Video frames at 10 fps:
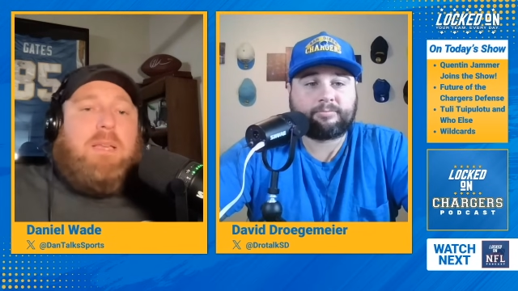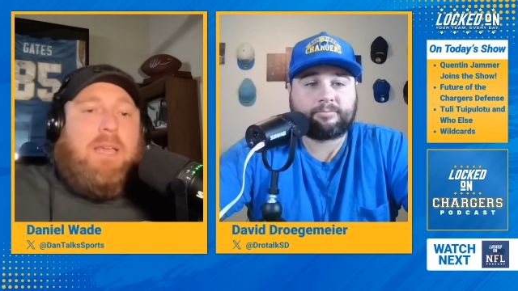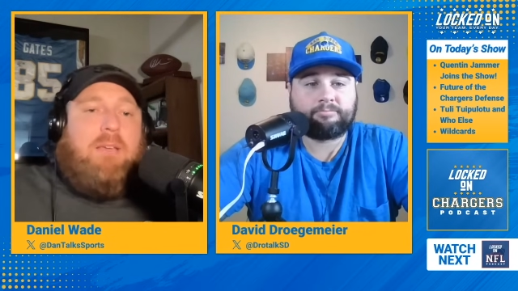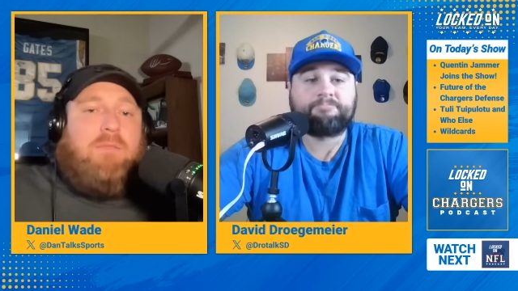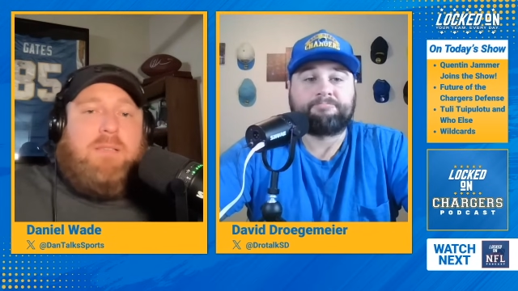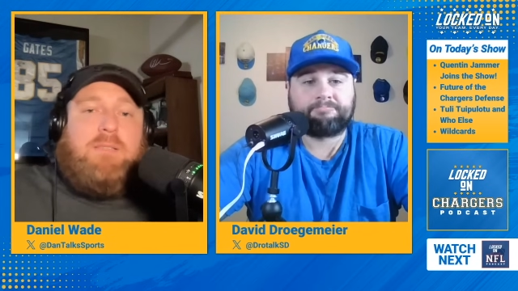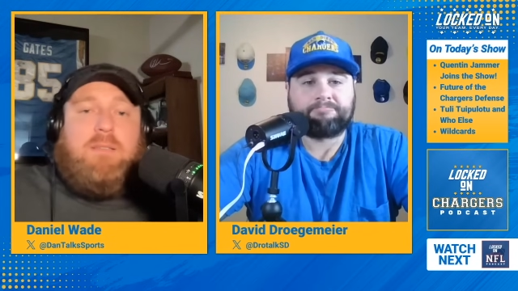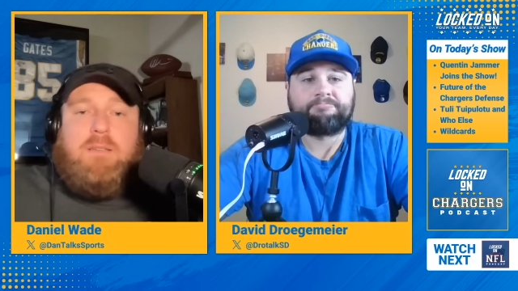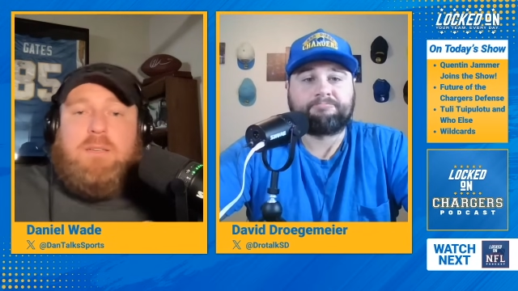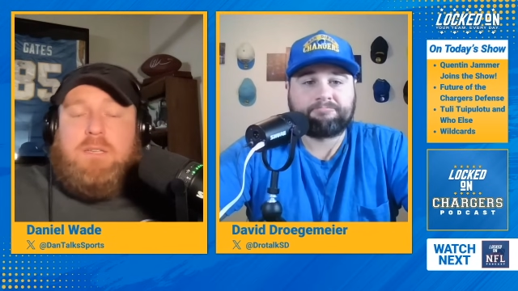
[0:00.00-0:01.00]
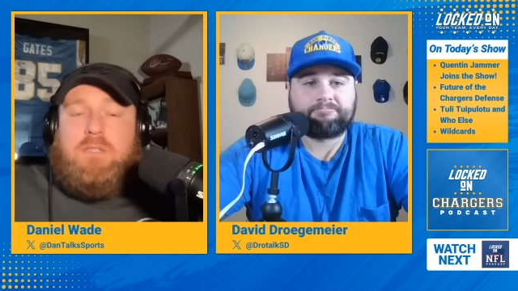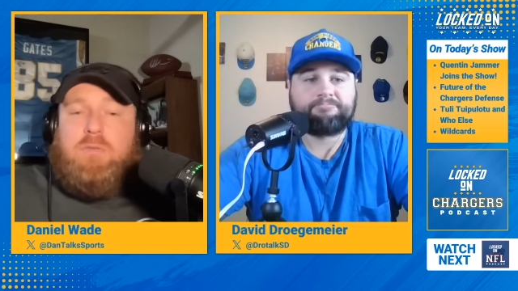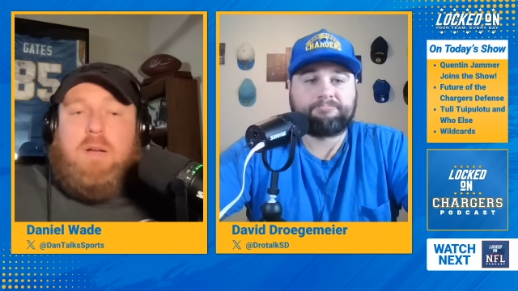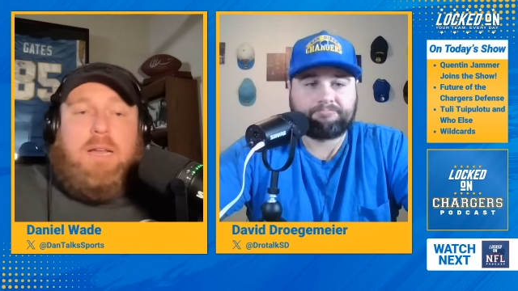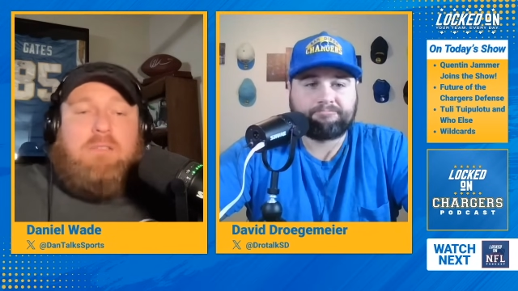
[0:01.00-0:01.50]
Speaker 1: canvas
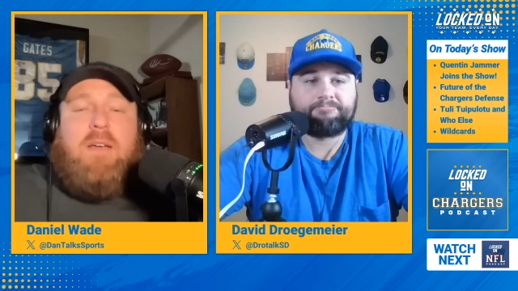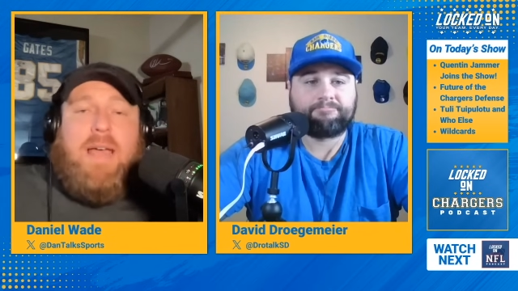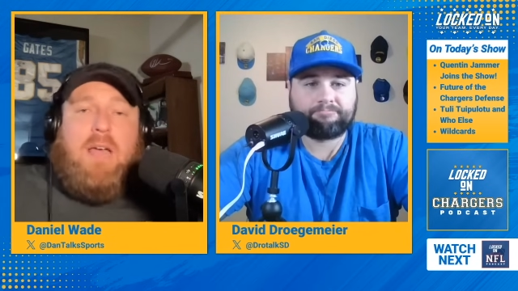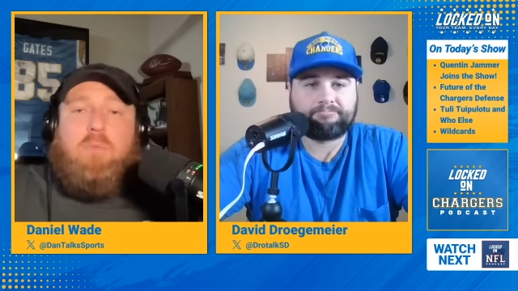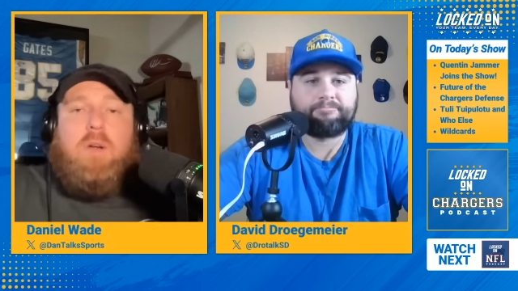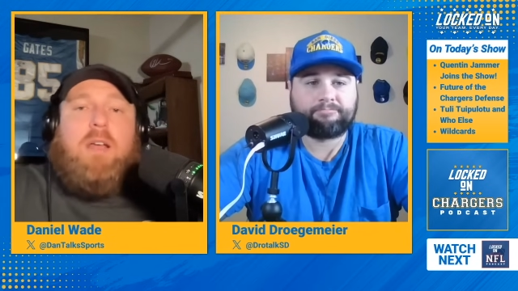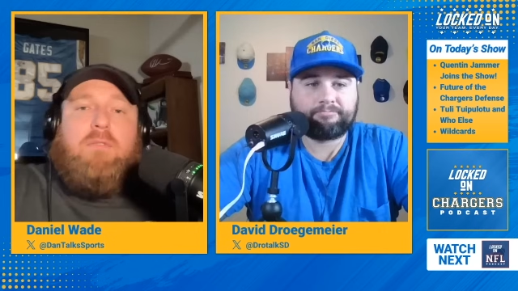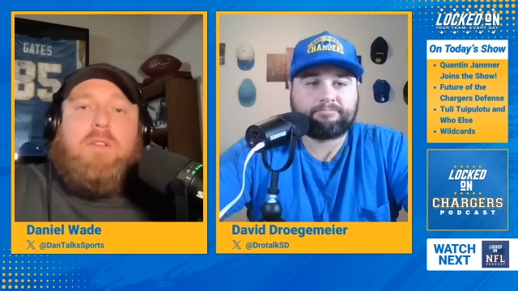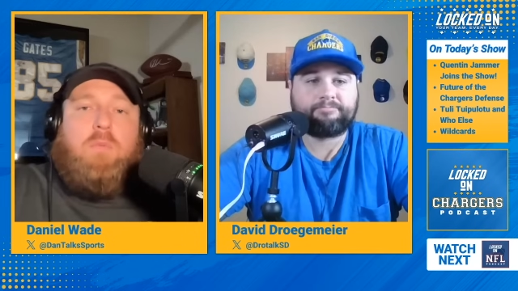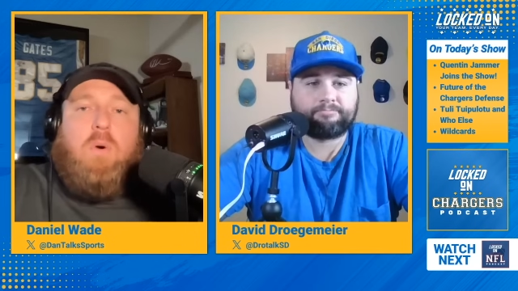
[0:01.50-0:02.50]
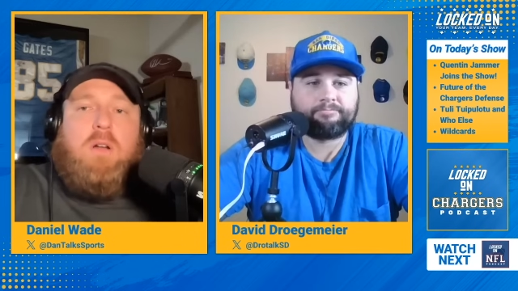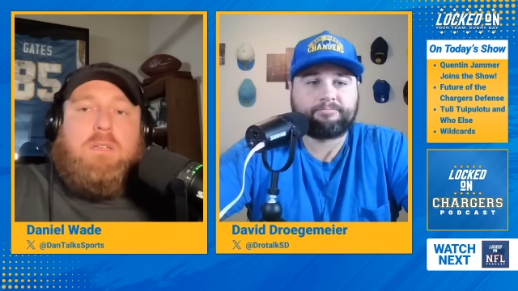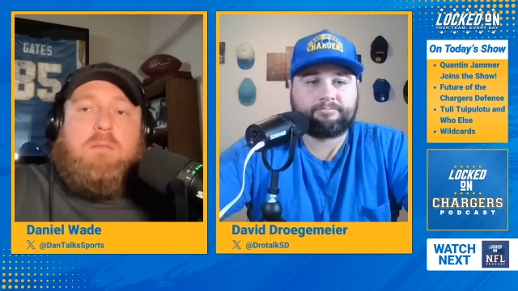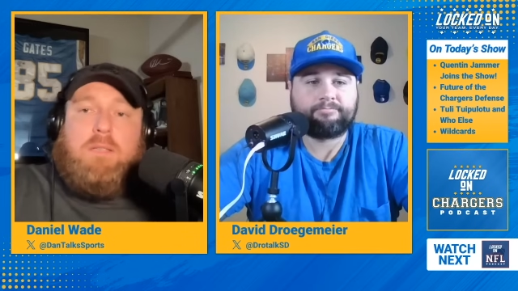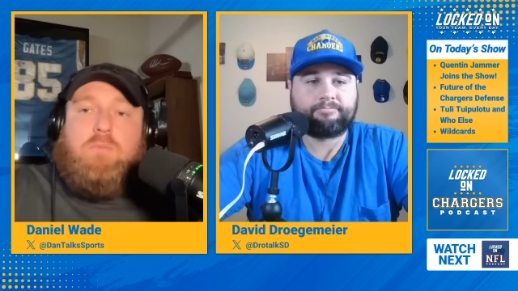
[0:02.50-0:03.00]
to kind of add whatever you want
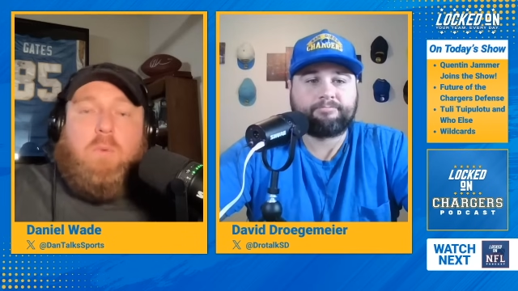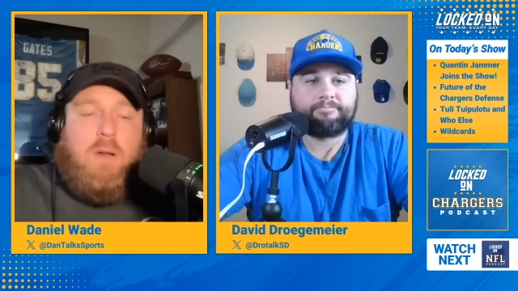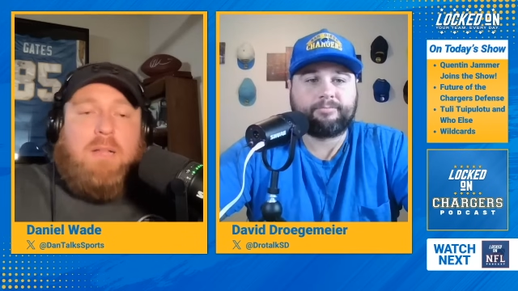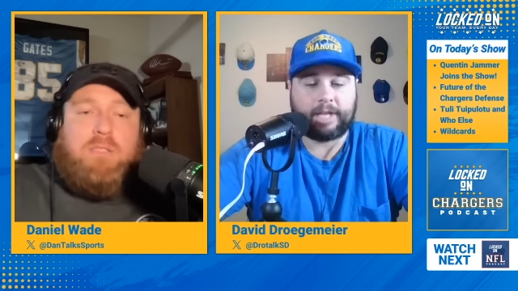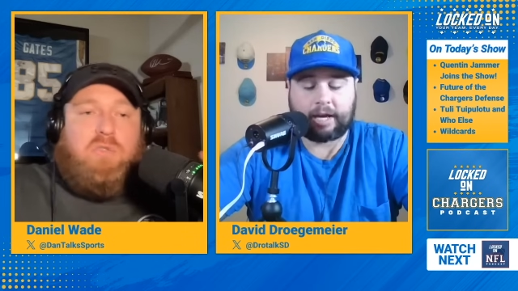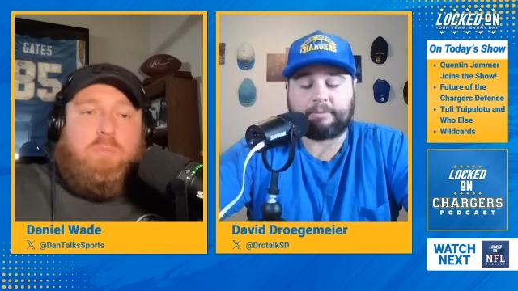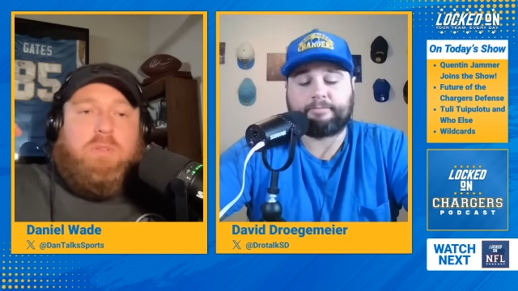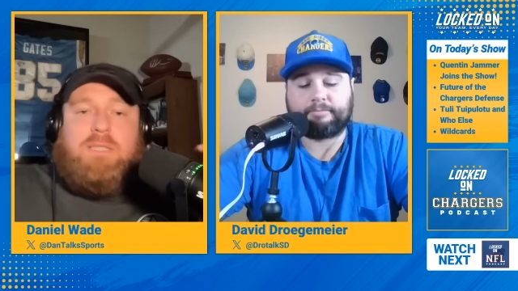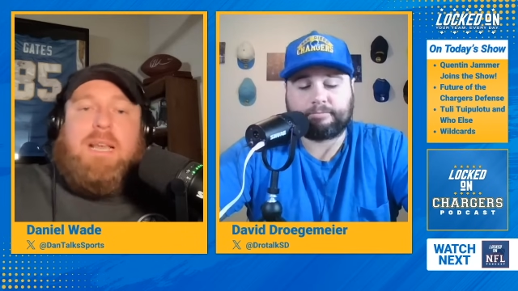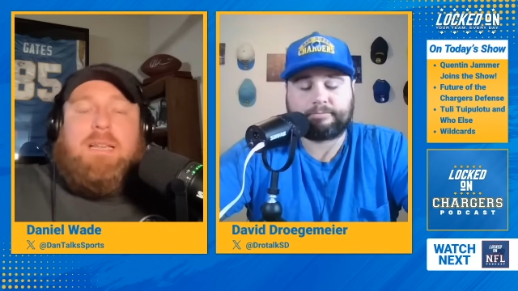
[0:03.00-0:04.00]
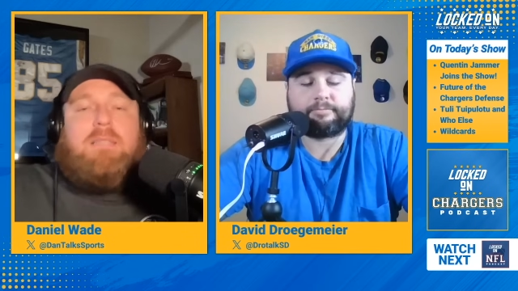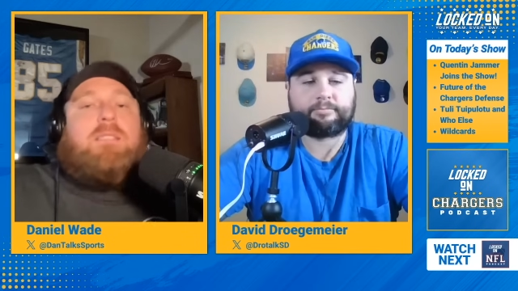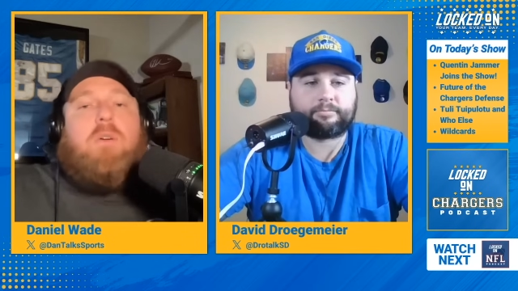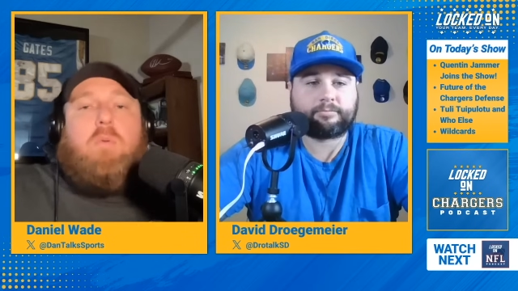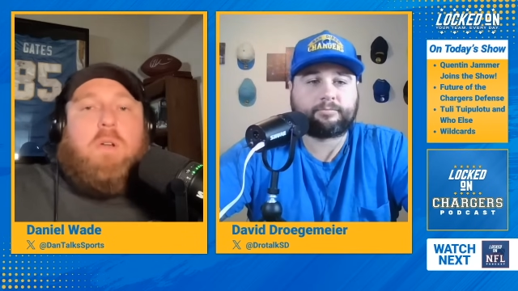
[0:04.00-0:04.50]
to this. We're not super yeah. set in
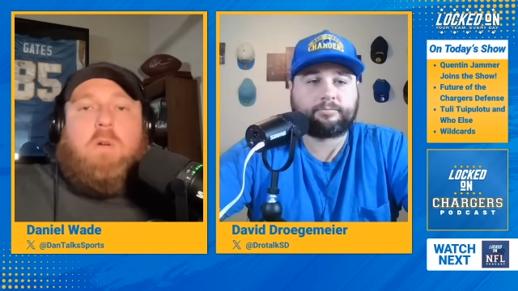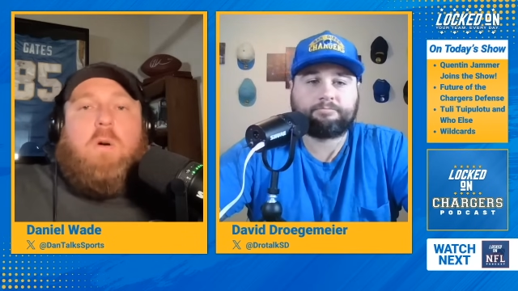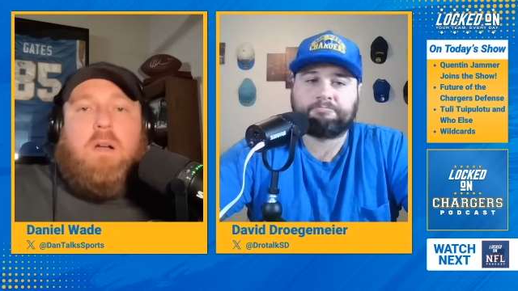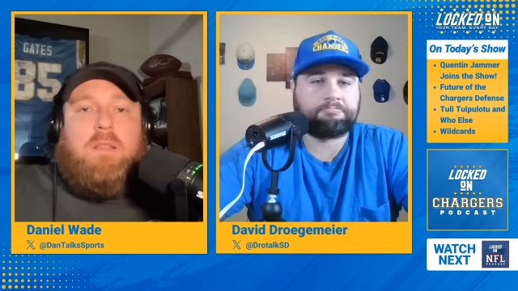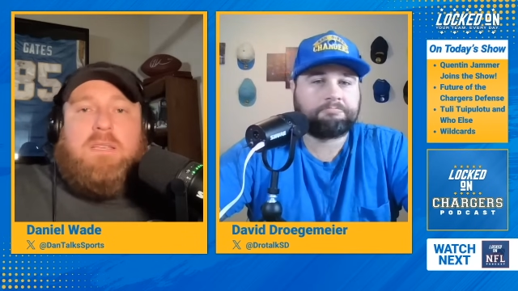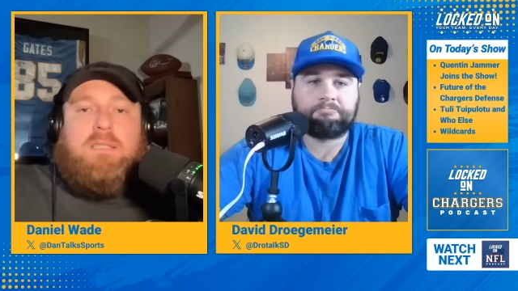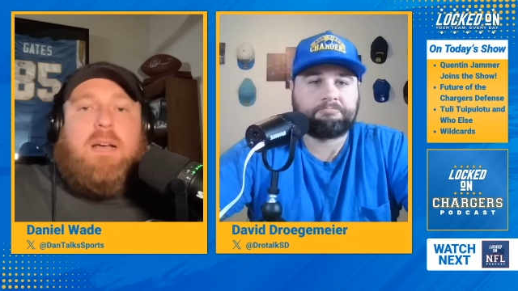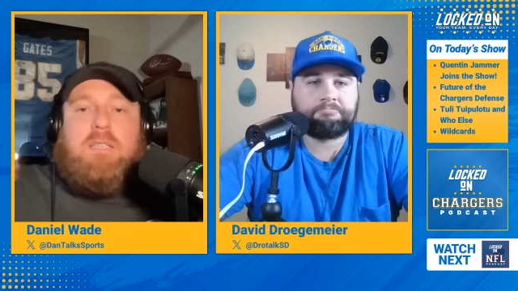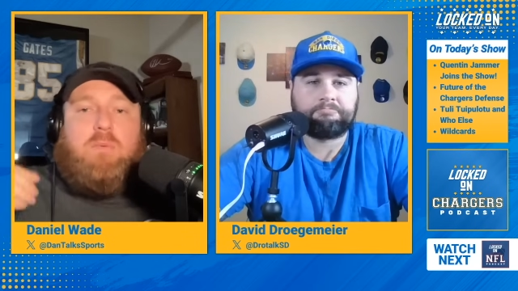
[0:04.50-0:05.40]
stone in a lot of these guys,